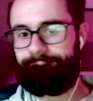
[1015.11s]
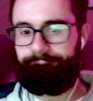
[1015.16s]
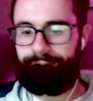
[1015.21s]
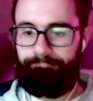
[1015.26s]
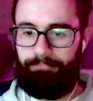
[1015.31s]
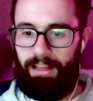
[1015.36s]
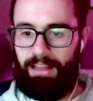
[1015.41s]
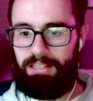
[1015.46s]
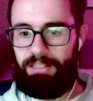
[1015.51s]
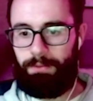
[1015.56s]

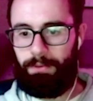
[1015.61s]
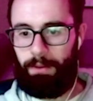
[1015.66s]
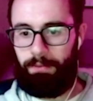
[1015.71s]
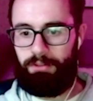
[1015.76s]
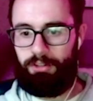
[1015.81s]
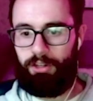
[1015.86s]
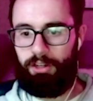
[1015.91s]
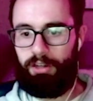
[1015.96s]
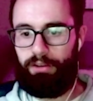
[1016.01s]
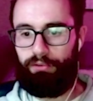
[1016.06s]
that's sometimes
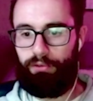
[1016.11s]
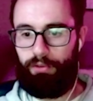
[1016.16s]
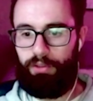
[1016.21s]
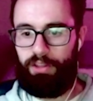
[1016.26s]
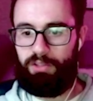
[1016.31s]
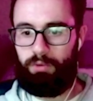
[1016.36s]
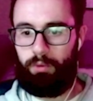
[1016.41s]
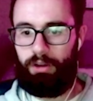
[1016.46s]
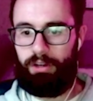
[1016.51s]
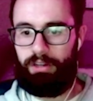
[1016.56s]
good. For
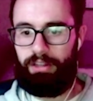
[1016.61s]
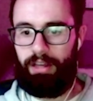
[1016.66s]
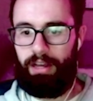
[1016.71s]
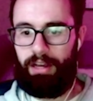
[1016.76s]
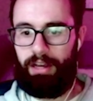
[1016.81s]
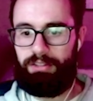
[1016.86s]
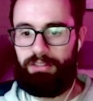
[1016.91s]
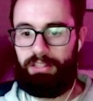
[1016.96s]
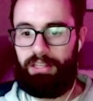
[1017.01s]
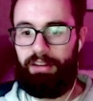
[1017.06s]
this one,
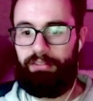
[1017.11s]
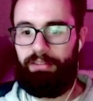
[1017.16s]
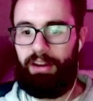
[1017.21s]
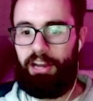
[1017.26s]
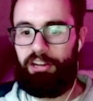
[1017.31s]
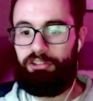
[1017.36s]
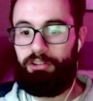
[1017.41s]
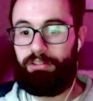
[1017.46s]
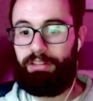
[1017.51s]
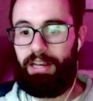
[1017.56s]
yes. Give
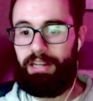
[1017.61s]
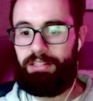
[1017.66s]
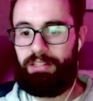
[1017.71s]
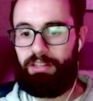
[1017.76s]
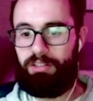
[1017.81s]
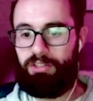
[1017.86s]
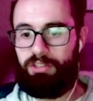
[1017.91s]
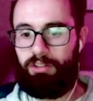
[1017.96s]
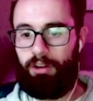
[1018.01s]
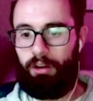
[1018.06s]
national decks
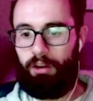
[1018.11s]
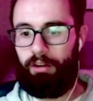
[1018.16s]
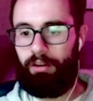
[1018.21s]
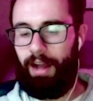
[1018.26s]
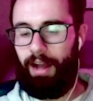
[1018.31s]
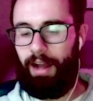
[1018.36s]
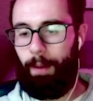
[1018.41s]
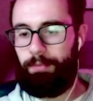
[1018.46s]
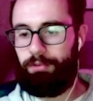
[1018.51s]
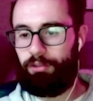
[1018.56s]
at
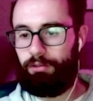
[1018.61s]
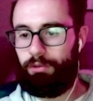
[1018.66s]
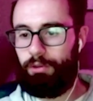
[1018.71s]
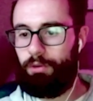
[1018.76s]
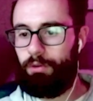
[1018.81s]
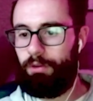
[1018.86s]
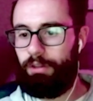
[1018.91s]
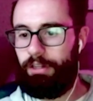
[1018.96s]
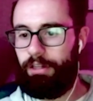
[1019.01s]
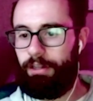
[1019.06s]
start,
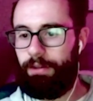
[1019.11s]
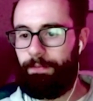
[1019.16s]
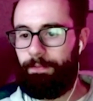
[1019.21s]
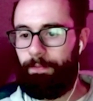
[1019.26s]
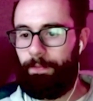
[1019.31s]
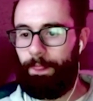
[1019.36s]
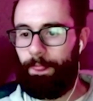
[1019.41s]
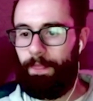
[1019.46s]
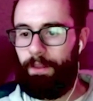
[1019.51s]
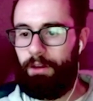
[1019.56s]
absolutely.
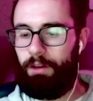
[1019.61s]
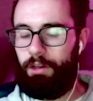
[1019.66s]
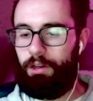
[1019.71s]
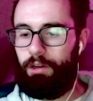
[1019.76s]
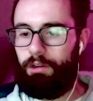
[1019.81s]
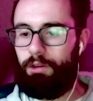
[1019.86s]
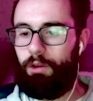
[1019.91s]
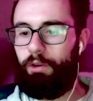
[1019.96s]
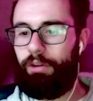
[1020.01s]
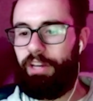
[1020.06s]

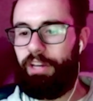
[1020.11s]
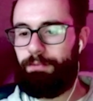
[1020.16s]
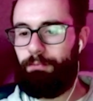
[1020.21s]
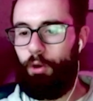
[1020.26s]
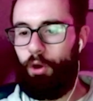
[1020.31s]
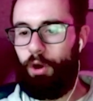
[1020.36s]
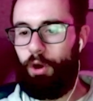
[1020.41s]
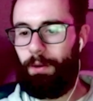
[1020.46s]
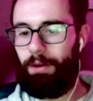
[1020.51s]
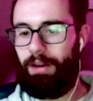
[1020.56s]
Lowercase
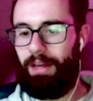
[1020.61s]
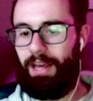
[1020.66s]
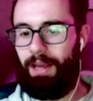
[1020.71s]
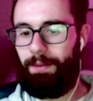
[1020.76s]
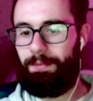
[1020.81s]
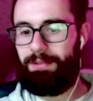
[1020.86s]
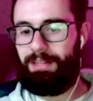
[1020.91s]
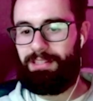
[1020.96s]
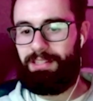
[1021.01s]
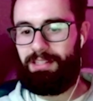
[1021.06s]
Pokemon
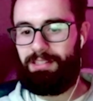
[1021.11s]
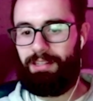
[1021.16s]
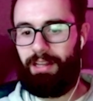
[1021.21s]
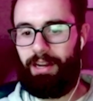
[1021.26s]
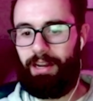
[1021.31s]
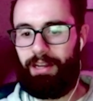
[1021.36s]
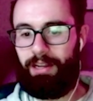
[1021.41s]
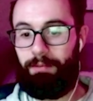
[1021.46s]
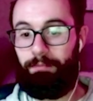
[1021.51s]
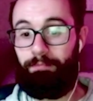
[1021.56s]
names, that's
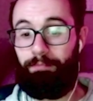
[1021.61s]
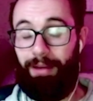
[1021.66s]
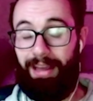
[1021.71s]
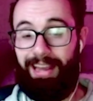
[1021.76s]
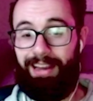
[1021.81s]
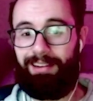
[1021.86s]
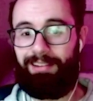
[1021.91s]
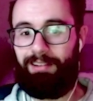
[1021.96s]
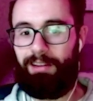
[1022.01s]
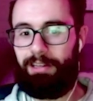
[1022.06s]
aesthetic.
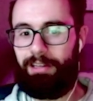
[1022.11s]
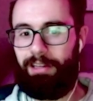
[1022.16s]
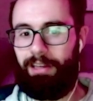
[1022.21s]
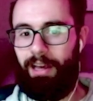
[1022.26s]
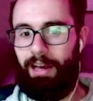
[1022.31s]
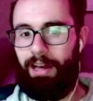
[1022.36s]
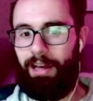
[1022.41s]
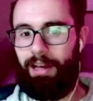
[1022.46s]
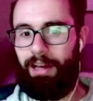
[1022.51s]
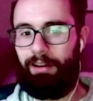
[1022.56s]
Ban Lucky
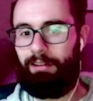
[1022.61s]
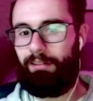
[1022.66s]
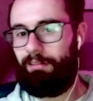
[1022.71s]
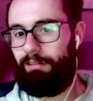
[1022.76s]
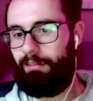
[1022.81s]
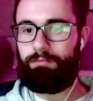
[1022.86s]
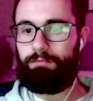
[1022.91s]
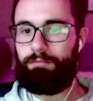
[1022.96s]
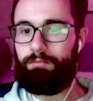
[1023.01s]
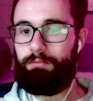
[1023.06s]
Egg.
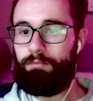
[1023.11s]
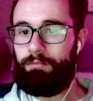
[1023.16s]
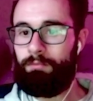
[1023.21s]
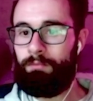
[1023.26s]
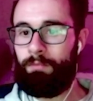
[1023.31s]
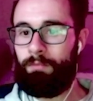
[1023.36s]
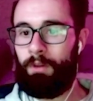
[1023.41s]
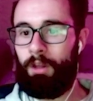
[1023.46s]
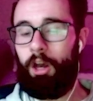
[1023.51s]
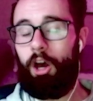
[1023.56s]

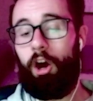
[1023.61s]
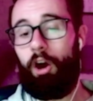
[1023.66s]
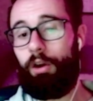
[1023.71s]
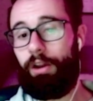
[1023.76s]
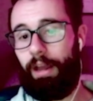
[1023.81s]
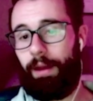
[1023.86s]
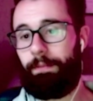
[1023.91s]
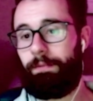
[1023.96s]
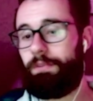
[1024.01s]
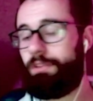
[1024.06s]

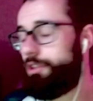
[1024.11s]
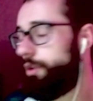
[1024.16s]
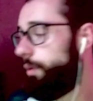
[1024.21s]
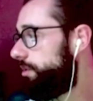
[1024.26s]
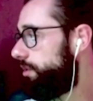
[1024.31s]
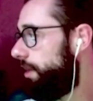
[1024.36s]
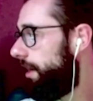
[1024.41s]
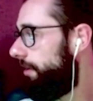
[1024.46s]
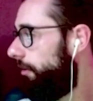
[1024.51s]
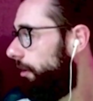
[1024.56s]
Okay, so
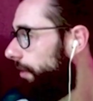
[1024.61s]
once you have all